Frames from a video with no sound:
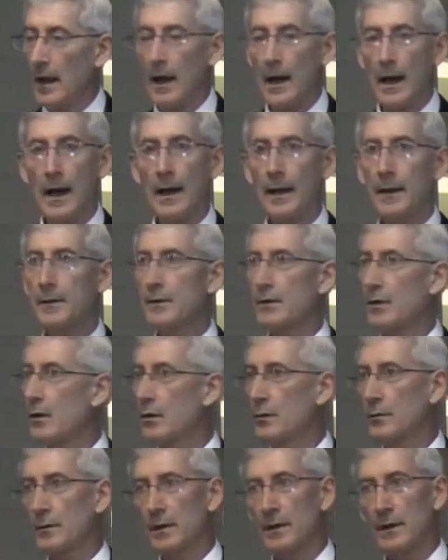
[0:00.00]
I
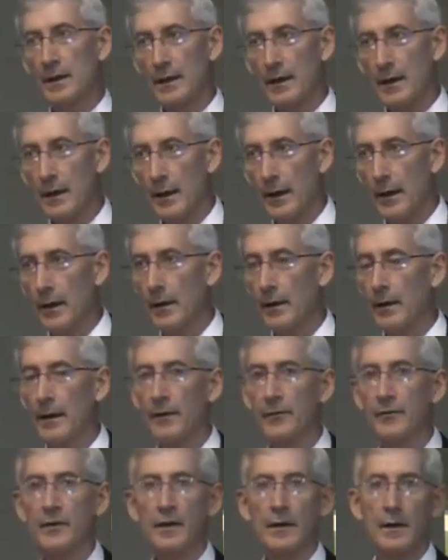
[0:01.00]
don't care
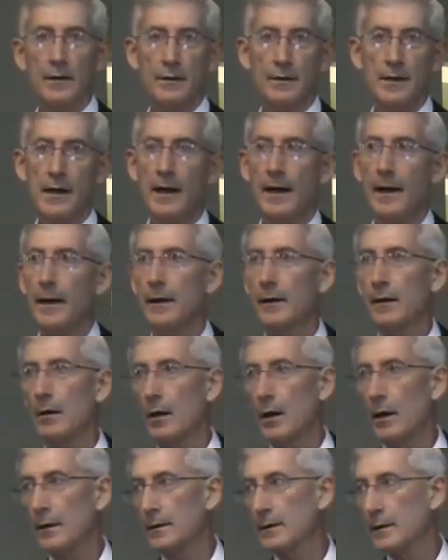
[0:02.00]
if the entire
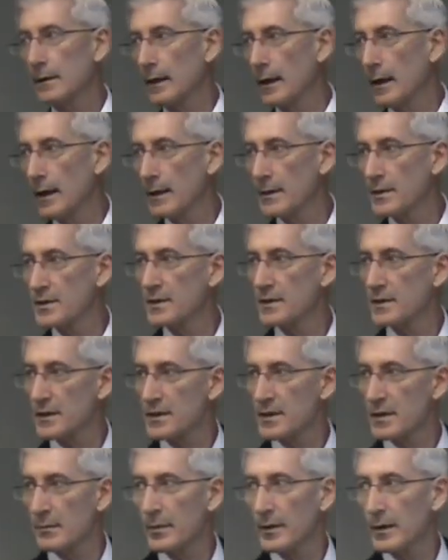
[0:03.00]
Arctic ice
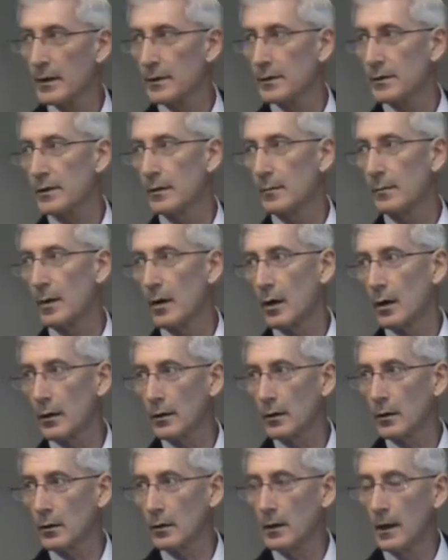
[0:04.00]
disappeared
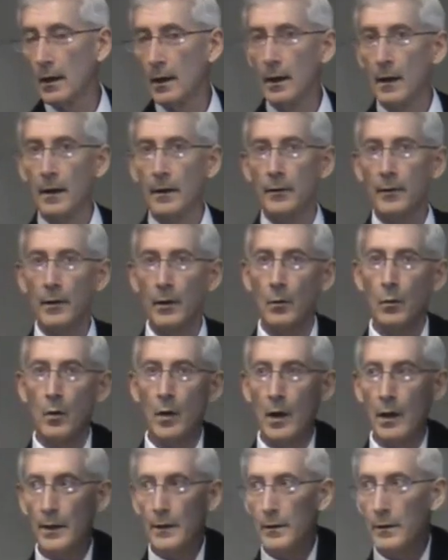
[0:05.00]
tomorrow, the
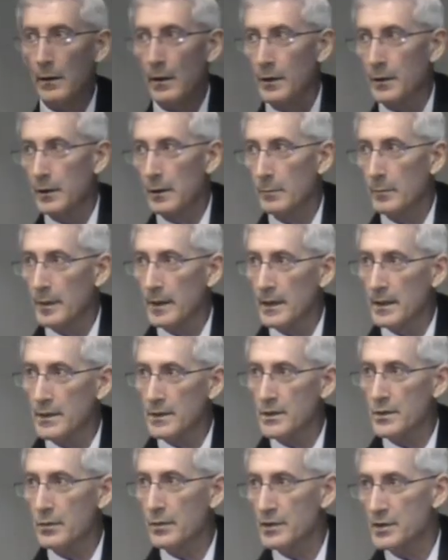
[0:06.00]
water on the
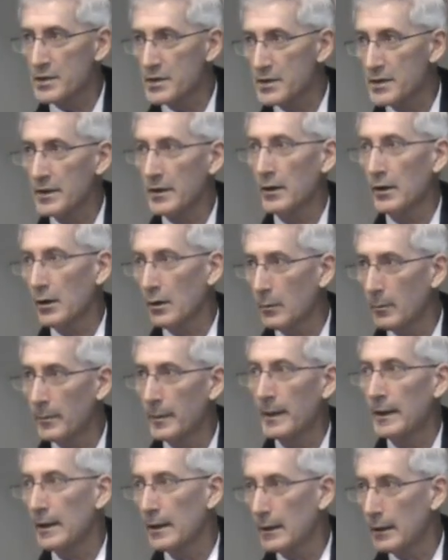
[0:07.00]
beach would still
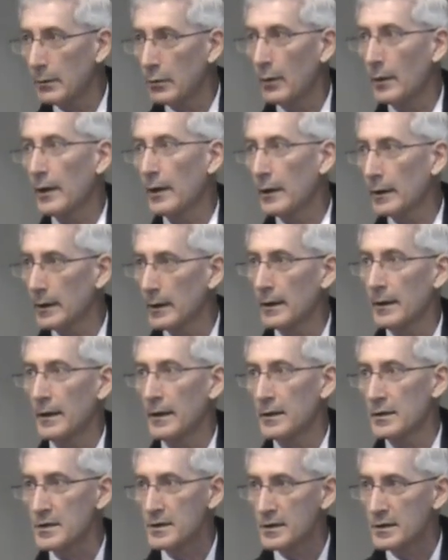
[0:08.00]
be where it
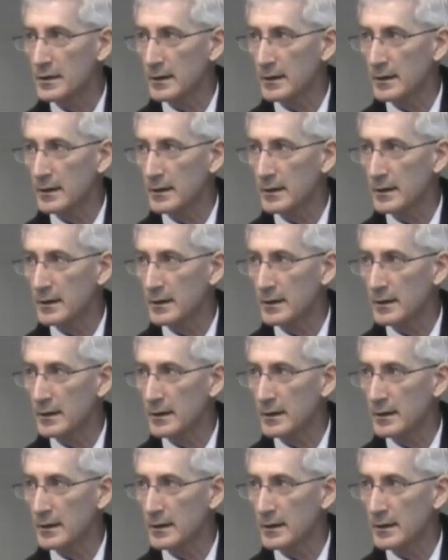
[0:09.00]
is